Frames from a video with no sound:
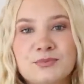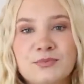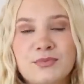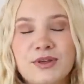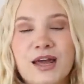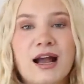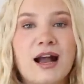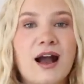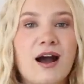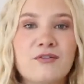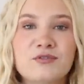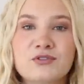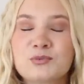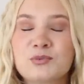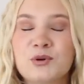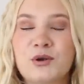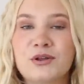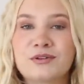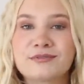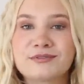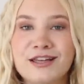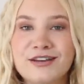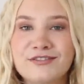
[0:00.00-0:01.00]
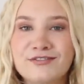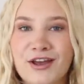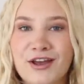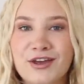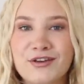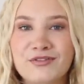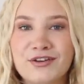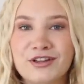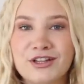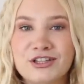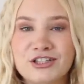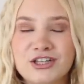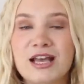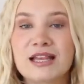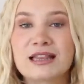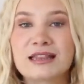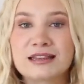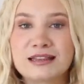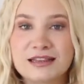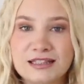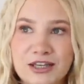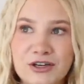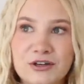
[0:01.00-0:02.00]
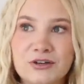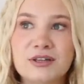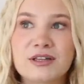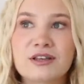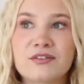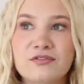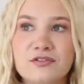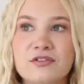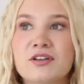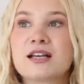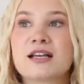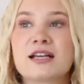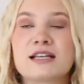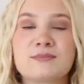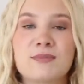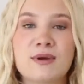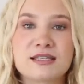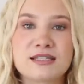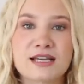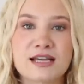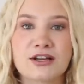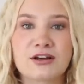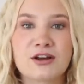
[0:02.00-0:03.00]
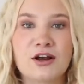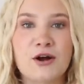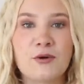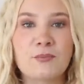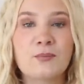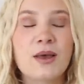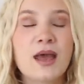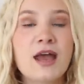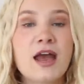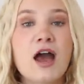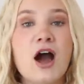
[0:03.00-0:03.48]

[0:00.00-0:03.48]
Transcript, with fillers: get comfortable in Value Village. I literally feel like it's my second home.